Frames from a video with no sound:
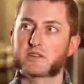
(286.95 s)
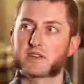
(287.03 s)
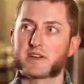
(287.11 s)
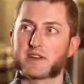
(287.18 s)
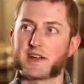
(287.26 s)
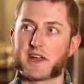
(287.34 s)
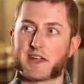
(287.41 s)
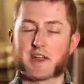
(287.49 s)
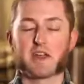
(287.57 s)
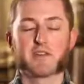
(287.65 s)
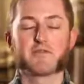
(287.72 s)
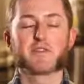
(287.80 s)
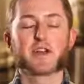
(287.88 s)

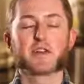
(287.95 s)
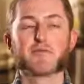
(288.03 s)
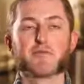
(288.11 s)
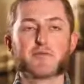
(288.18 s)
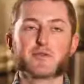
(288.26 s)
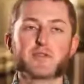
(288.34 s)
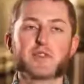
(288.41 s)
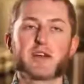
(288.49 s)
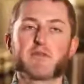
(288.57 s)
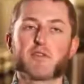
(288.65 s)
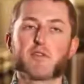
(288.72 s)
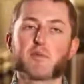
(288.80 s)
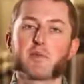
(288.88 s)
at a very root
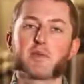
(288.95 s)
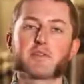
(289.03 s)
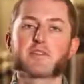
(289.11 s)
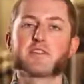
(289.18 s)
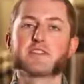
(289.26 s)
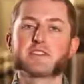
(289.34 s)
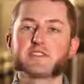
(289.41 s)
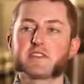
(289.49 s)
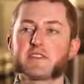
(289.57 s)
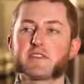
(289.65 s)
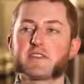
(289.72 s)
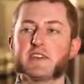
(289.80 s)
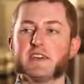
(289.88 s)
level of personal
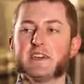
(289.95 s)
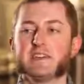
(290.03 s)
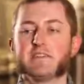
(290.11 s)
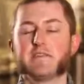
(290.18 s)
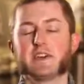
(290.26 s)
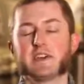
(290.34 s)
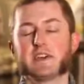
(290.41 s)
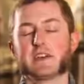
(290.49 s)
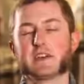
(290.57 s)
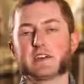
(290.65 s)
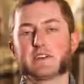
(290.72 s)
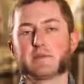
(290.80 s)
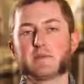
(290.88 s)
interest.
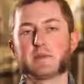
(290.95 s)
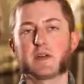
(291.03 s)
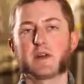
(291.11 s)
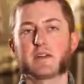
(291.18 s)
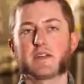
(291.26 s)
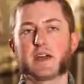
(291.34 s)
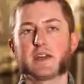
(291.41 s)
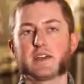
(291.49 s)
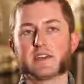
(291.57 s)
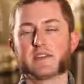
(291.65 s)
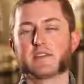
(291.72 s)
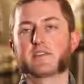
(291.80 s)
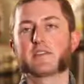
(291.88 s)
But beyond that,
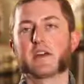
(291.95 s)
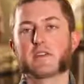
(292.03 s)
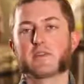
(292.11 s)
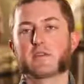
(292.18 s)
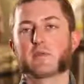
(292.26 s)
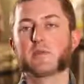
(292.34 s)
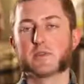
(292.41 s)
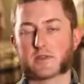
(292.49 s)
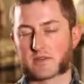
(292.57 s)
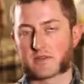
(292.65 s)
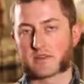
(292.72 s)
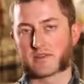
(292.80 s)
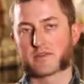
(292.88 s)
it's that this
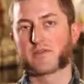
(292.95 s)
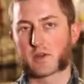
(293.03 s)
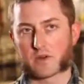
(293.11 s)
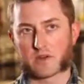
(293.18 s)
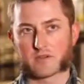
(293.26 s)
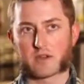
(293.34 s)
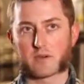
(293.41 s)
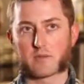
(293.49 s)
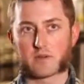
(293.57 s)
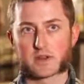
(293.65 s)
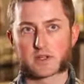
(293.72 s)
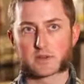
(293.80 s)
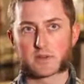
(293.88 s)
brewery is focused on
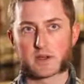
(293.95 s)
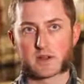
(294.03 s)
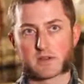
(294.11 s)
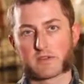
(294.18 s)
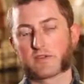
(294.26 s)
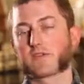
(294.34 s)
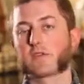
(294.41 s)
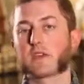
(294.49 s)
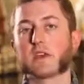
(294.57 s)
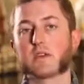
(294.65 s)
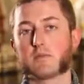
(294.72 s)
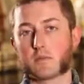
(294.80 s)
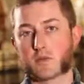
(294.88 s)
British beers,
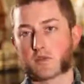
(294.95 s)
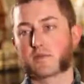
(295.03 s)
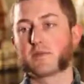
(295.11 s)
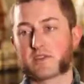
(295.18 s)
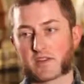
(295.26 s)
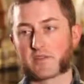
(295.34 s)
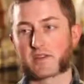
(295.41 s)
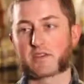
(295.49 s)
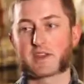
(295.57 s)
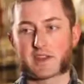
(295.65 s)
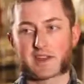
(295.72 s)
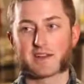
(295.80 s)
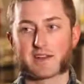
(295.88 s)
and more specifically,
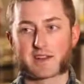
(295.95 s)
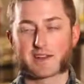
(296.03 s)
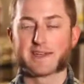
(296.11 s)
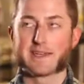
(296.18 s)
kind of like